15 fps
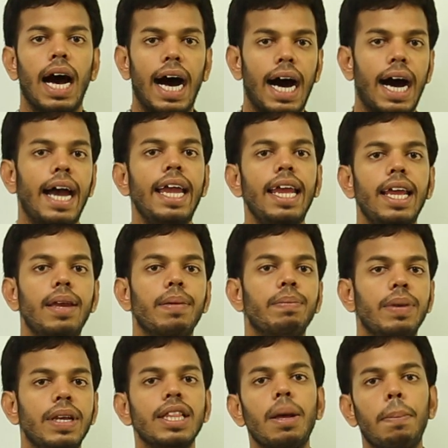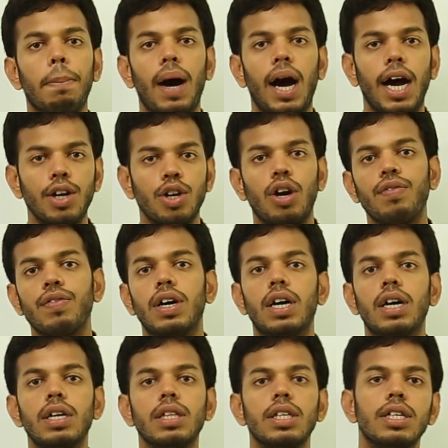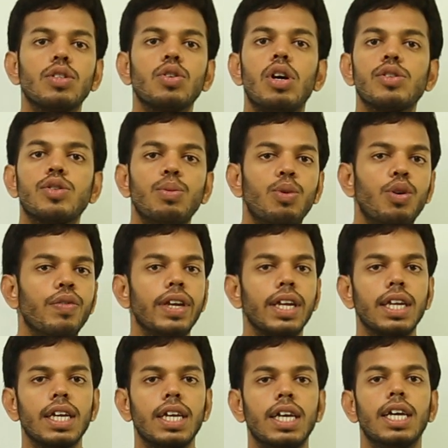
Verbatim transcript: I being the part of earth is also moving.